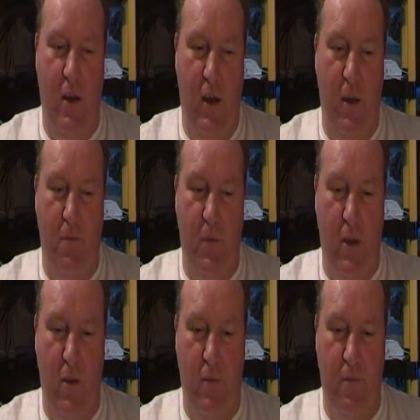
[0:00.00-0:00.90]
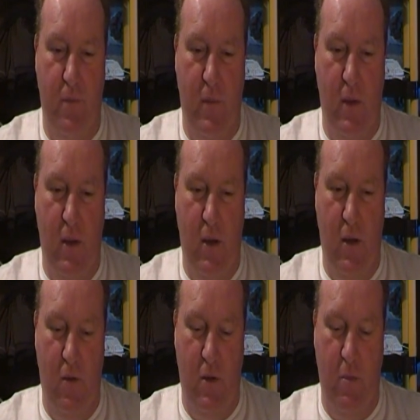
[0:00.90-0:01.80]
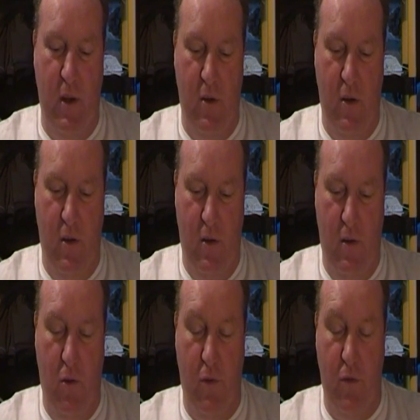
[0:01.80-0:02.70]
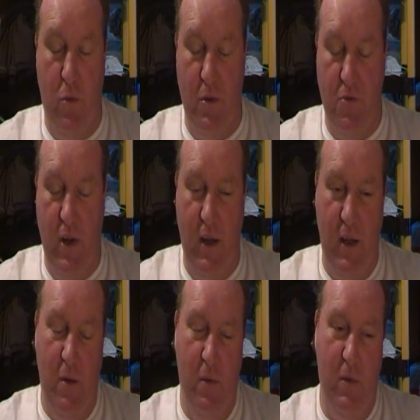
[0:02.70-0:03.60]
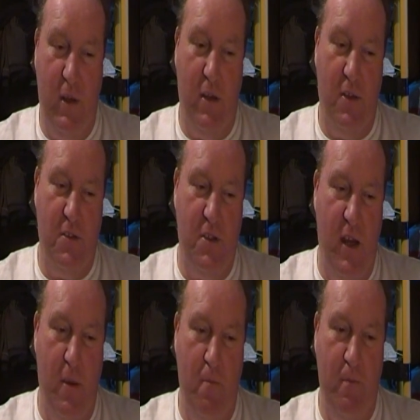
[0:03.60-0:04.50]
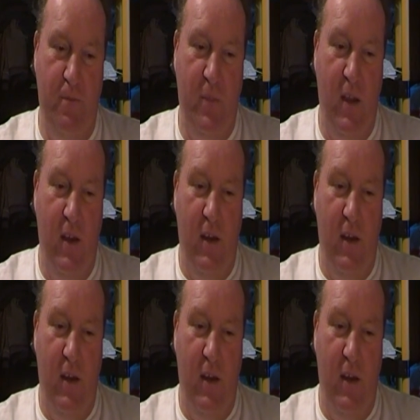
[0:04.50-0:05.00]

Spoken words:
It was a load of rubbish, really, because the